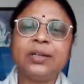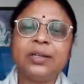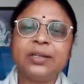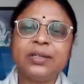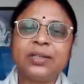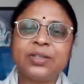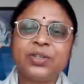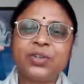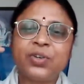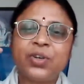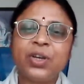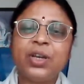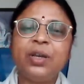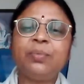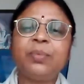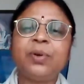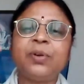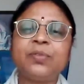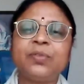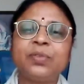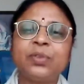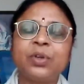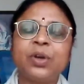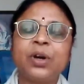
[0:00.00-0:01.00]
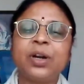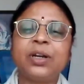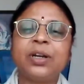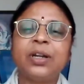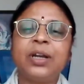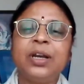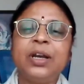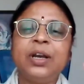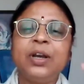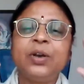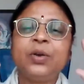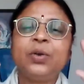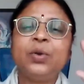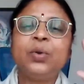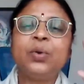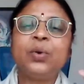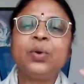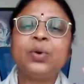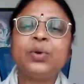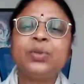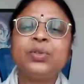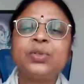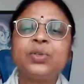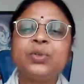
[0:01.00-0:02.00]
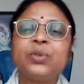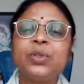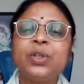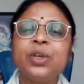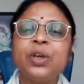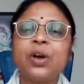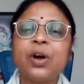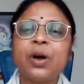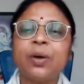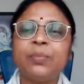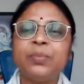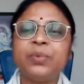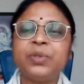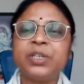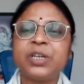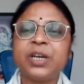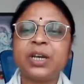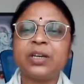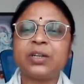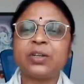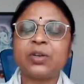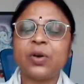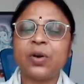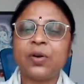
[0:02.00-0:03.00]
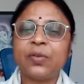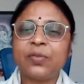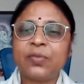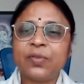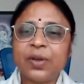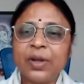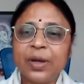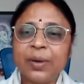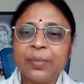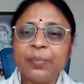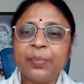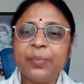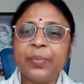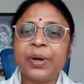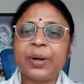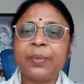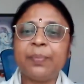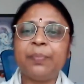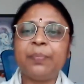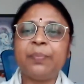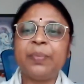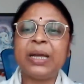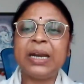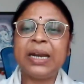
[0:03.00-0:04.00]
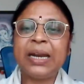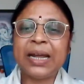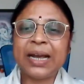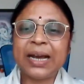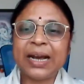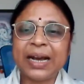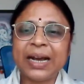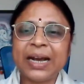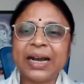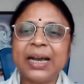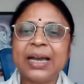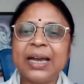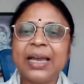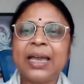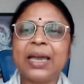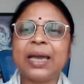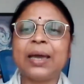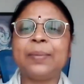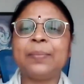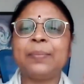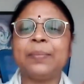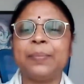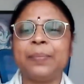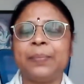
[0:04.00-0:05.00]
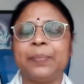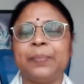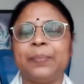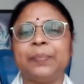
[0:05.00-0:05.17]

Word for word: stream of thought goes to the object of Brahman, I am.